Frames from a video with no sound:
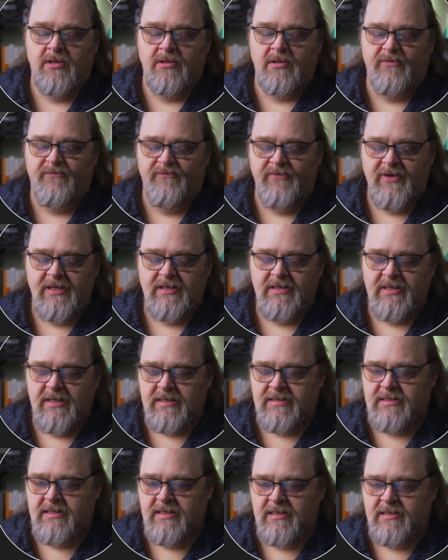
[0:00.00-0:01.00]
Now, Vite
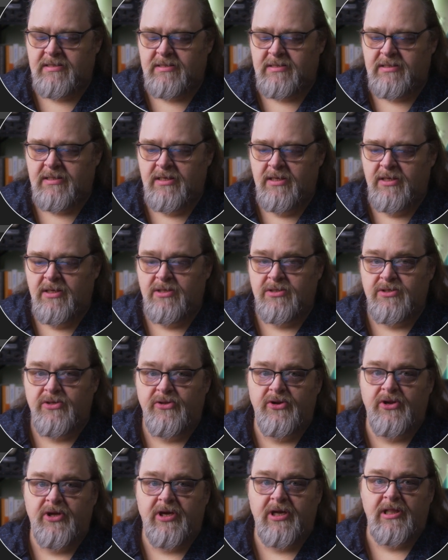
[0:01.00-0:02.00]
does this
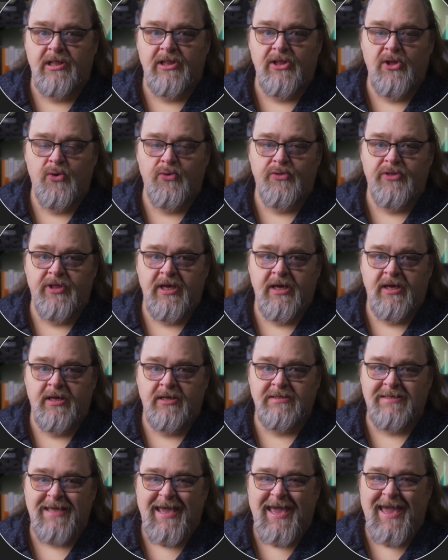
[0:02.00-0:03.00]
so that it can load
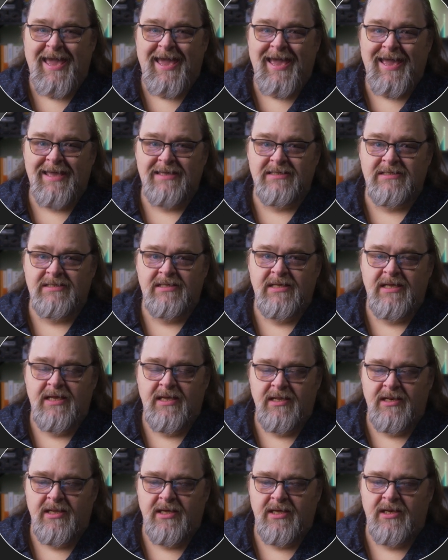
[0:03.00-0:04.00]
things as
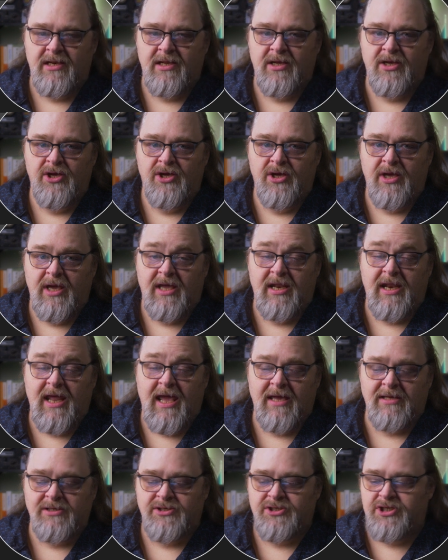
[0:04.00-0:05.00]
needed and
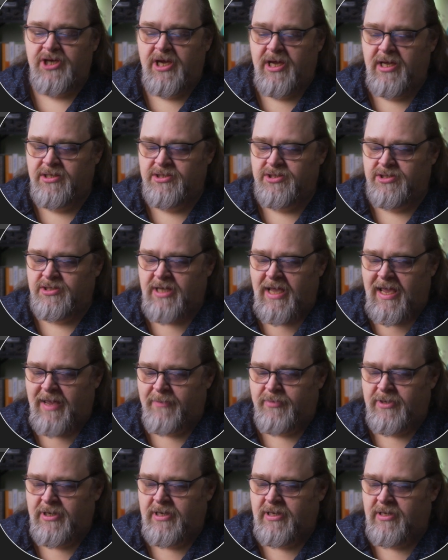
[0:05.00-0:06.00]
as changes
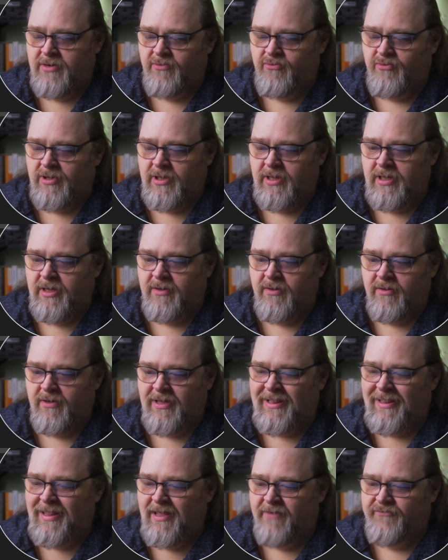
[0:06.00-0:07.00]
happen in a really
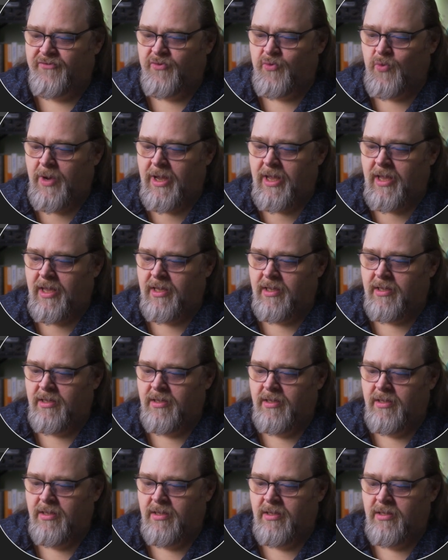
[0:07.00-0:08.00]
clever way.
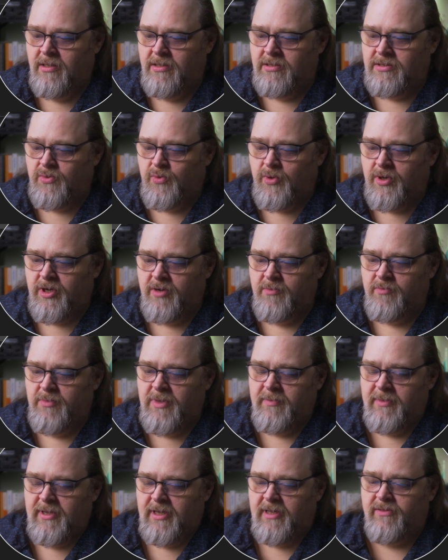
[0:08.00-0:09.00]
So we're going to
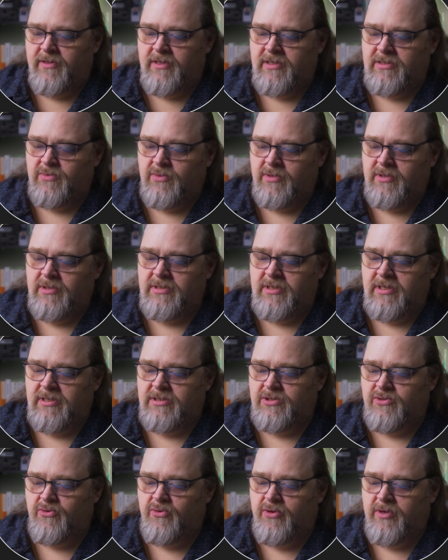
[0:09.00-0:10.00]
mimic this. We're going to say
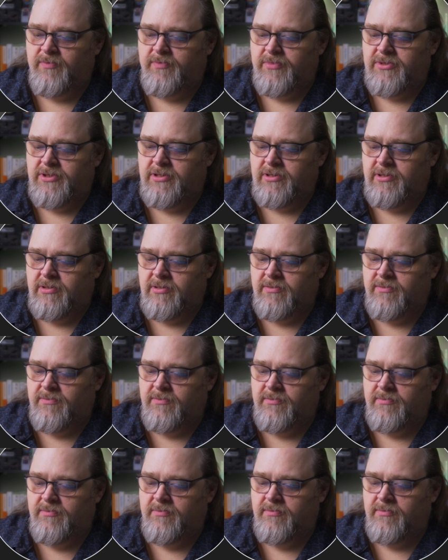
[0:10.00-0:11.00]
script
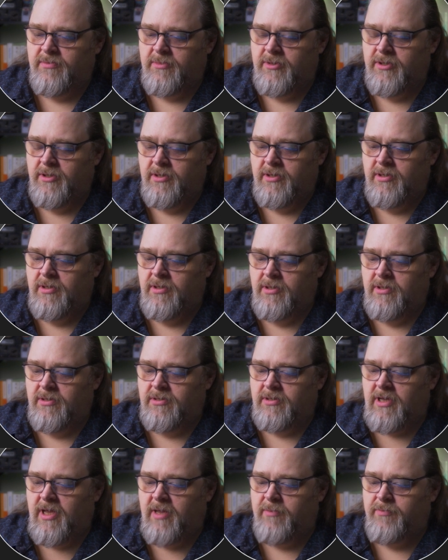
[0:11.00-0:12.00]

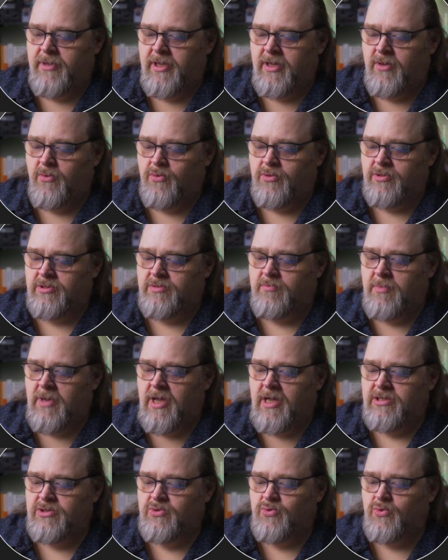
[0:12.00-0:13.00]
type equals
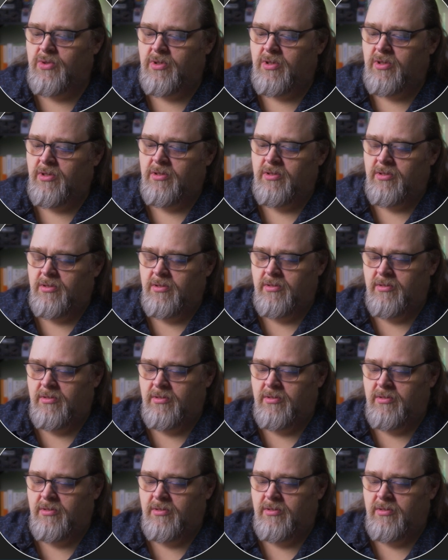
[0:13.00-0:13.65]
module,